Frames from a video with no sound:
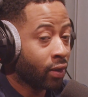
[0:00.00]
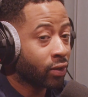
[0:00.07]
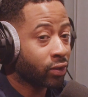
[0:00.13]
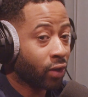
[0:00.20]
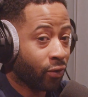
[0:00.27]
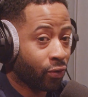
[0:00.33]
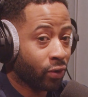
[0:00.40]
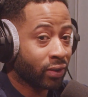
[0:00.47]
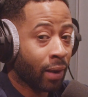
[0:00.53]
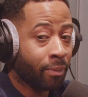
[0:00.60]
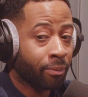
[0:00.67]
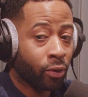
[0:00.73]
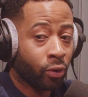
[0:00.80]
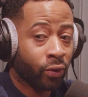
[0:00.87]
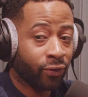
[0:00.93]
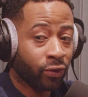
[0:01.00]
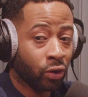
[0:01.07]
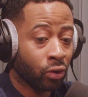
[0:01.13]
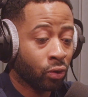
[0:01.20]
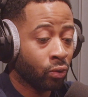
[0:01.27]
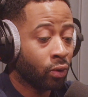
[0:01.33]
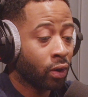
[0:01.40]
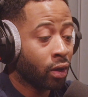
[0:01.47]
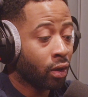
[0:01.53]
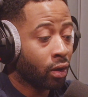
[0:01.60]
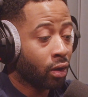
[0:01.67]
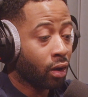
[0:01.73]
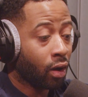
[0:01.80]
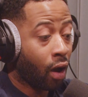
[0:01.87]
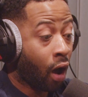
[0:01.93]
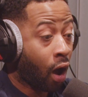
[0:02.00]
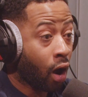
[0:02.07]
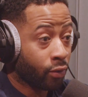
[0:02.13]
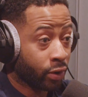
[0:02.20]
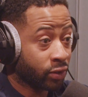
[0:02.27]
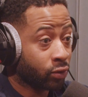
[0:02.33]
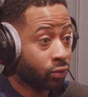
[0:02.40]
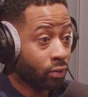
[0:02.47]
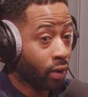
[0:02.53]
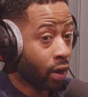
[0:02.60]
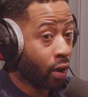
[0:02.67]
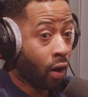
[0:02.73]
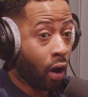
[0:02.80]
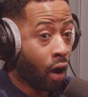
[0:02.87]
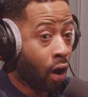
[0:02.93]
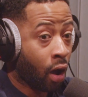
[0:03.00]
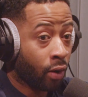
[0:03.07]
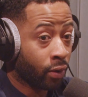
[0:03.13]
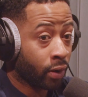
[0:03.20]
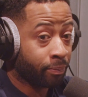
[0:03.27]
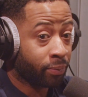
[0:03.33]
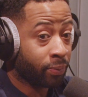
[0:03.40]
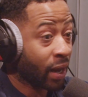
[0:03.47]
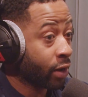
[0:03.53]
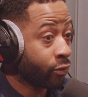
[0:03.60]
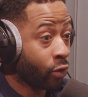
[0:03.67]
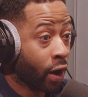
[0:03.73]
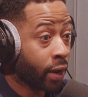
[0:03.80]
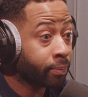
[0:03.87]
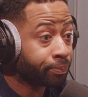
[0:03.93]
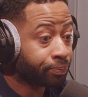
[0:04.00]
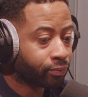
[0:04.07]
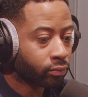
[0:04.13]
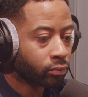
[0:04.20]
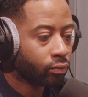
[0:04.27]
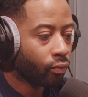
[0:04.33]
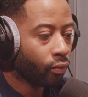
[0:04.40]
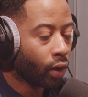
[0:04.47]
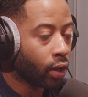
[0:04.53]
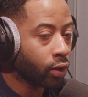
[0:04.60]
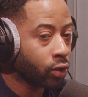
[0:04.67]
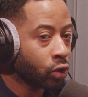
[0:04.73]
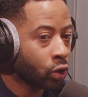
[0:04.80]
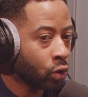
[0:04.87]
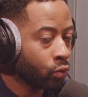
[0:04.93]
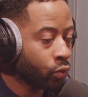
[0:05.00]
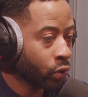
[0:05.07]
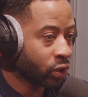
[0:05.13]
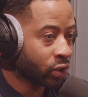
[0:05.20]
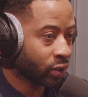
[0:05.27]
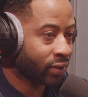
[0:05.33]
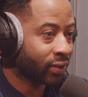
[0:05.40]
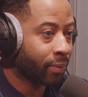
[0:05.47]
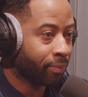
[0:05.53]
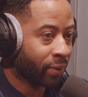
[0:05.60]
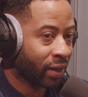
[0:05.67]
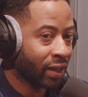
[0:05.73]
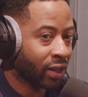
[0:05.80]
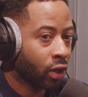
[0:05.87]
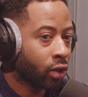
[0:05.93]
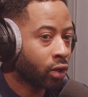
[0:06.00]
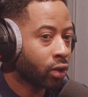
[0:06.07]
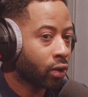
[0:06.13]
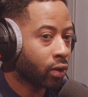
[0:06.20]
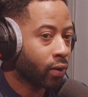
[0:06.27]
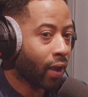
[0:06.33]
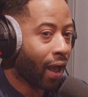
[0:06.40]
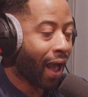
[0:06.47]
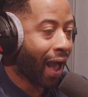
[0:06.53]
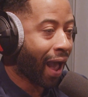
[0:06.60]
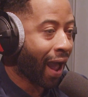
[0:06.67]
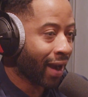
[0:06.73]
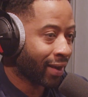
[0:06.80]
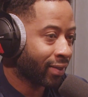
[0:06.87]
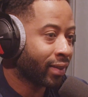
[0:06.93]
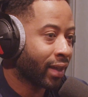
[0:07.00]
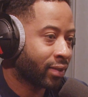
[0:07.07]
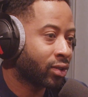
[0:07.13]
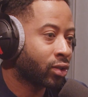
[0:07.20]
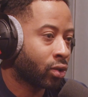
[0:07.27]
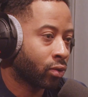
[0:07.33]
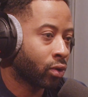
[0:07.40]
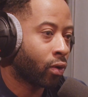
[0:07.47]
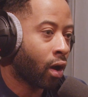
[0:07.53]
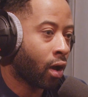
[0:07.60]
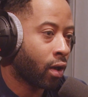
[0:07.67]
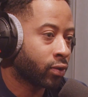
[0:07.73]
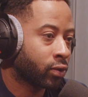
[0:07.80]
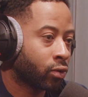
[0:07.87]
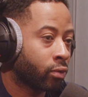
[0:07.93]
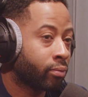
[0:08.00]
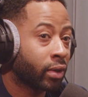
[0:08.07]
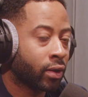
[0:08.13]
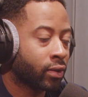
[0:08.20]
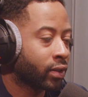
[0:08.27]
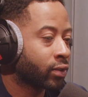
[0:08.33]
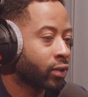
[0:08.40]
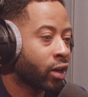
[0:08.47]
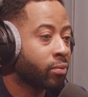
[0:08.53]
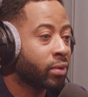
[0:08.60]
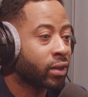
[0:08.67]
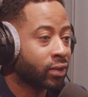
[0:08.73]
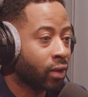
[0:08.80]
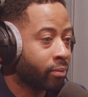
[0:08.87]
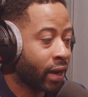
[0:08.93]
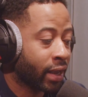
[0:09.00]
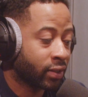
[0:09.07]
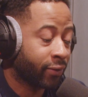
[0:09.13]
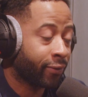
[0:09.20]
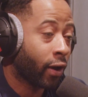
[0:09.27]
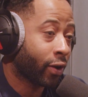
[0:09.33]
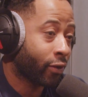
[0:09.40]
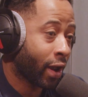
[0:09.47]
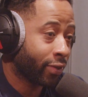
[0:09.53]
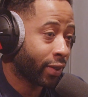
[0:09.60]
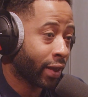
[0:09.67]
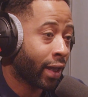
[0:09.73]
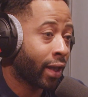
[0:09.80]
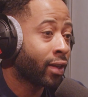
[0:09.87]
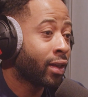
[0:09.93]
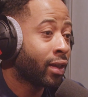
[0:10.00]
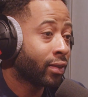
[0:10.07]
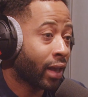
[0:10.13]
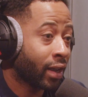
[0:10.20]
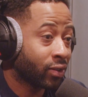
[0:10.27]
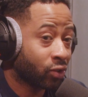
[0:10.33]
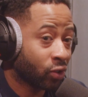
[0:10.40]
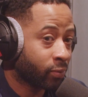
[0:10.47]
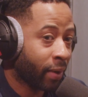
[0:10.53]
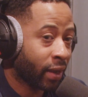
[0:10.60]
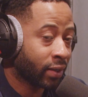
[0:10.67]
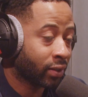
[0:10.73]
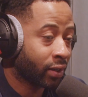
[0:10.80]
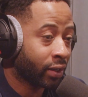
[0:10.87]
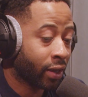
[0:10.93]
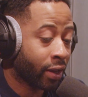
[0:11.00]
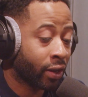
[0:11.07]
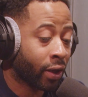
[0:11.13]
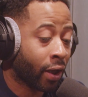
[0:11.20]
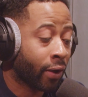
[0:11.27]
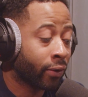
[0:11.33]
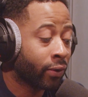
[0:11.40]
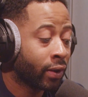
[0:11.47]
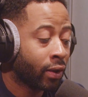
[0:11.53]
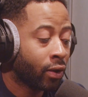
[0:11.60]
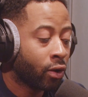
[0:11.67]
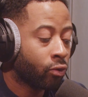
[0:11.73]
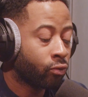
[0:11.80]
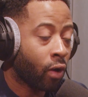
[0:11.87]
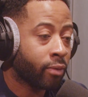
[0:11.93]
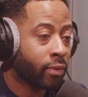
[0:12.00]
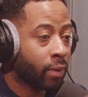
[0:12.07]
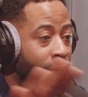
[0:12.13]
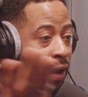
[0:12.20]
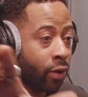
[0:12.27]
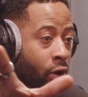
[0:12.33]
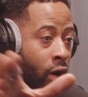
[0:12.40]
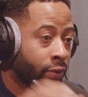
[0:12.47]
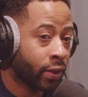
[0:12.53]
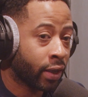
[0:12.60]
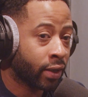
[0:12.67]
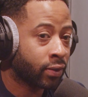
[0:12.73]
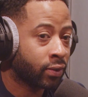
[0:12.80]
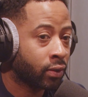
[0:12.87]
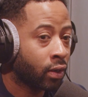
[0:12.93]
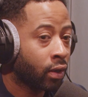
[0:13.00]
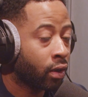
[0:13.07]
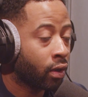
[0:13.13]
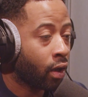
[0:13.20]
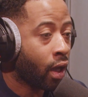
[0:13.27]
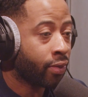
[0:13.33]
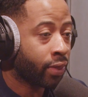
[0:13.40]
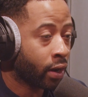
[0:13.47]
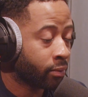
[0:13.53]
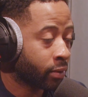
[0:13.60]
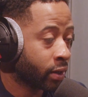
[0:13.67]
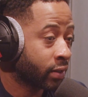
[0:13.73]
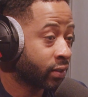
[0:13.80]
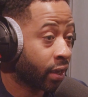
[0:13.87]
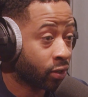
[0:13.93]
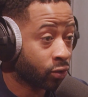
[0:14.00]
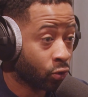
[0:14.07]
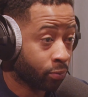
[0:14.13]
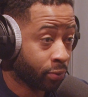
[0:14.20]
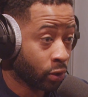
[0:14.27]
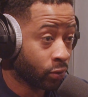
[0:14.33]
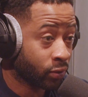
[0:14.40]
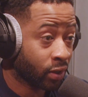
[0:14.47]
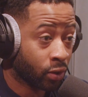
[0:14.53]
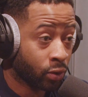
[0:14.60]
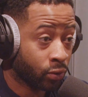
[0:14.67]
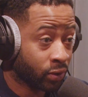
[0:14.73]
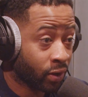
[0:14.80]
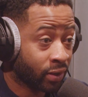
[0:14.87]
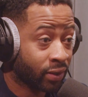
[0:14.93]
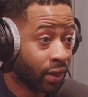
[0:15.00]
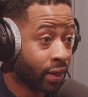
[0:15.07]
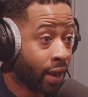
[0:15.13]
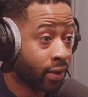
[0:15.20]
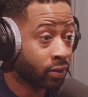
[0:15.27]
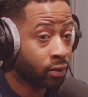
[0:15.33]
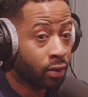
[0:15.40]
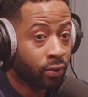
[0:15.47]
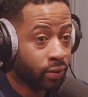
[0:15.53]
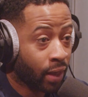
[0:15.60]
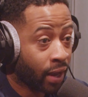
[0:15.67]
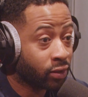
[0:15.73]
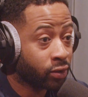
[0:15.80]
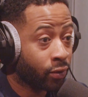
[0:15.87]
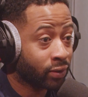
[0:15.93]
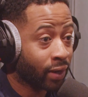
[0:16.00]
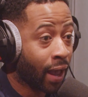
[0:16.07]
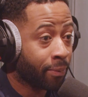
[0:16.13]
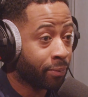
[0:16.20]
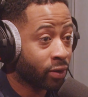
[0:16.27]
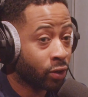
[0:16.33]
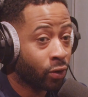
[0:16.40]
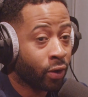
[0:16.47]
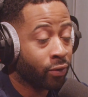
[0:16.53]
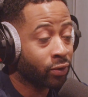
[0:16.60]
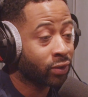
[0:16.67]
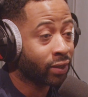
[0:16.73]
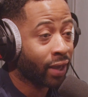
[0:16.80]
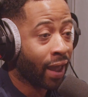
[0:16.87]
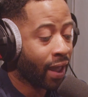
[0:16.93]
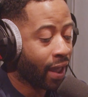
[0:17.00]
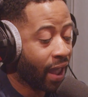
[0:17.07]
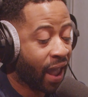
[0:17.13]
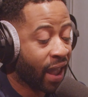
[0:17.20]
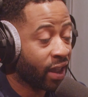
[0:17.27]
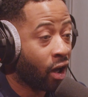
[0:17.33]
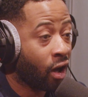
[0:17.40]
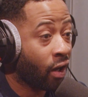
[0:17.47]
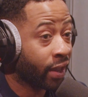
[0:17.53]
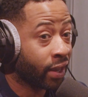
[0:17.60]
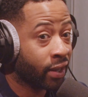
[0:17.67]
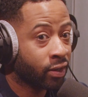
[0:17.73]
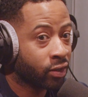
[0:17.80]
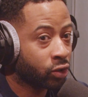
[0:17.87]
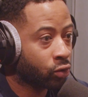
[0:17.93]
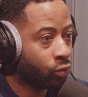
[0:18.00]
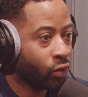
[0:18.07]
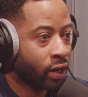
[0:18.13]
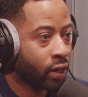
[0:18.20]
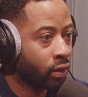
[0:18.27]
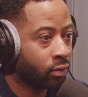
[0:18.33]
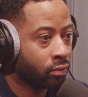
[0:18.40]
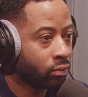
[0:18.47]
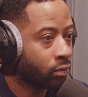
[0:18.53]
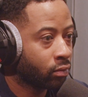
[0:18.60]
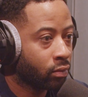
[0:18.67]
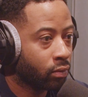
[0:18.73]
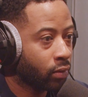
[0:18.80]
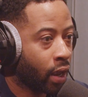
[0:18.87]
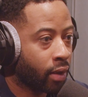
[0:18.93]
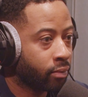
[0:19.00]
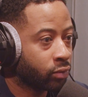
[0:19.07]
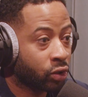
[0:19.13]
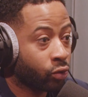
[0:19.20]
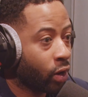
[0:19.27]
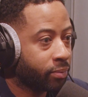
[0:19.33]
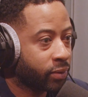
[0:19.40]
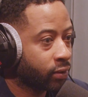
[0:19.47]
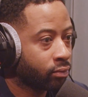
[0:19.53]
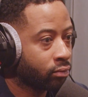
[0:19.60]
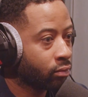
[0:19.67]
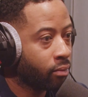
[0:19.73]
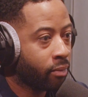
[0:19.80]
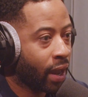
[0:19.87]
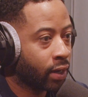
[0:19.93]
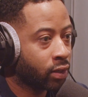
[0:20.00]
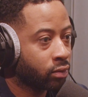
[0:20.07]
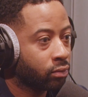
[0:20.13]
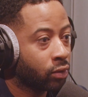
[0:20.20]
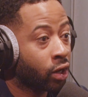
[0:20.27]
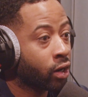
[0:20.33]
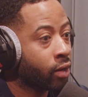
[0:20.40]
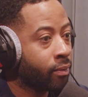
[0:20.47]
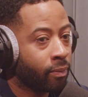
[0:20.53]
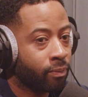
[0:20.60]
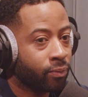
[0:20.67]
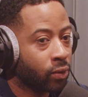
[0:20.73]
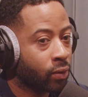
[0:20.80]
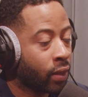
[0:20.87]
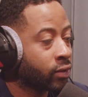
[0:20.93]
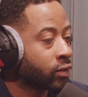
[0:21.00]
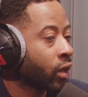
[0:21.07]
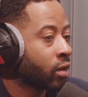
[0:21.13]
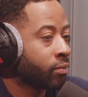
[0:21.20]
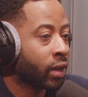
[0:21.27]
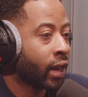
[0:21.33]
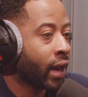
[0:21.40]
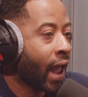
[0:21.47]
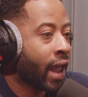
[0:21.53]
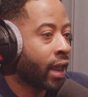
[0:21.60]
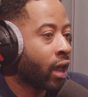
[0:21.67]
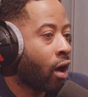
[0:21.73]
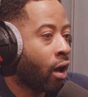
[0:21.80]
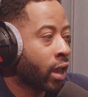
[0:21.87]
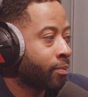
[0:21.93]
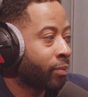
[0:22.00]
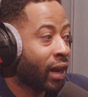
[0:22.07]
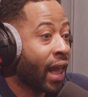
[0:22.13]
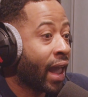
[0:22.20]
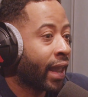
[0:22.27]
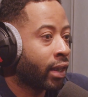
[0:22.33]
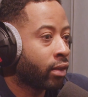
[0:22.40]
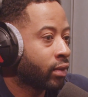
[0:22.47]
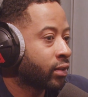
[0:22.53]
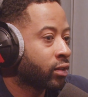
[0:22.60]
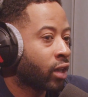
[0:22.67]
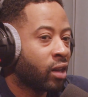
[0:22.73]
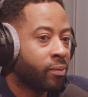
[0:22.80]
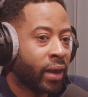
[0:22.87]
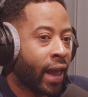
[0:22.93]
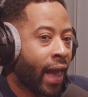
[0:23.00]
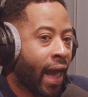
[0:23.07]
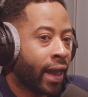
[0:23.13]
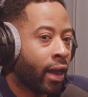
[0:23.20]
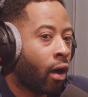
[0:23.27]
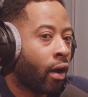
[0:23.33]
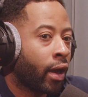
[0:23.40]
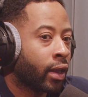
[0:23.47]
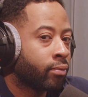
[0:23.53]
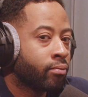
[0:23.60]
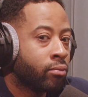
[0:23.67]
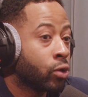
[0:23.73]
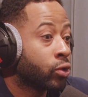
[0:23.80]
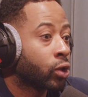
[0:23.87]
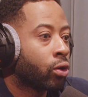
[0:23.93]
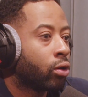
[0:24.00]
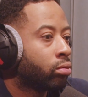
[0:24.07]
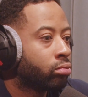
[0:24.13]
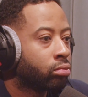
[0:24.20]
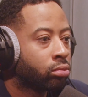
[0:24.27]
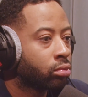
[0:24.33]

So for example, if you are a, are a playwright, you would just simply add this to your arsenal because there's going to be some lazy fucker out there that is just basically going to go write me a playwright on this and then I'm going to take it to a producer who's going to say yes. That's going to happen. You're going to get AI screen um, scripts made. You're going to there's going to be an AI play. There's going to be an AI musical.